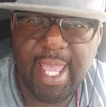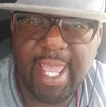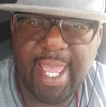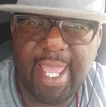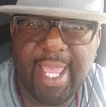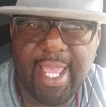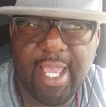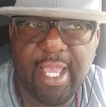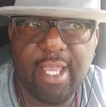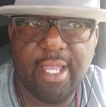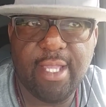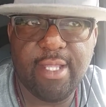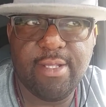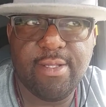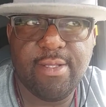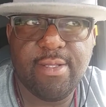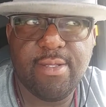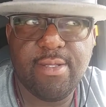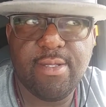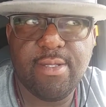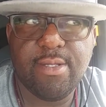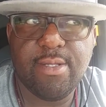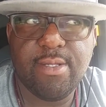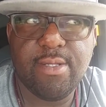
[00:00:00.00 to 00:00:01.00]
And,
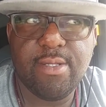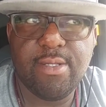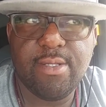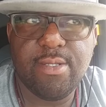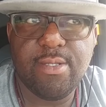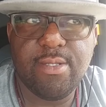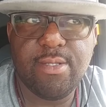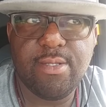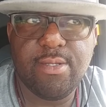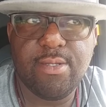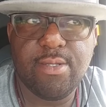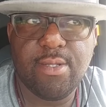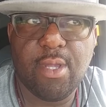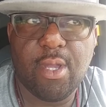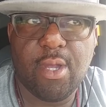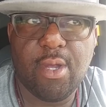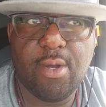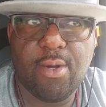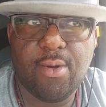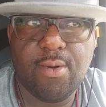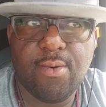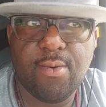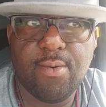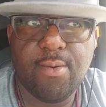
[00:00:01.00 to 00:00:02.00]

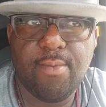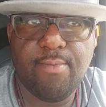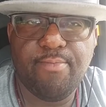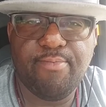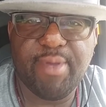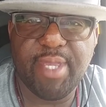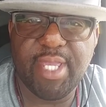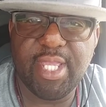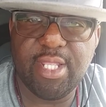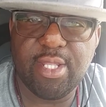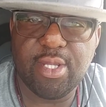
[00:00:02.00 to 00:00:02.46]
being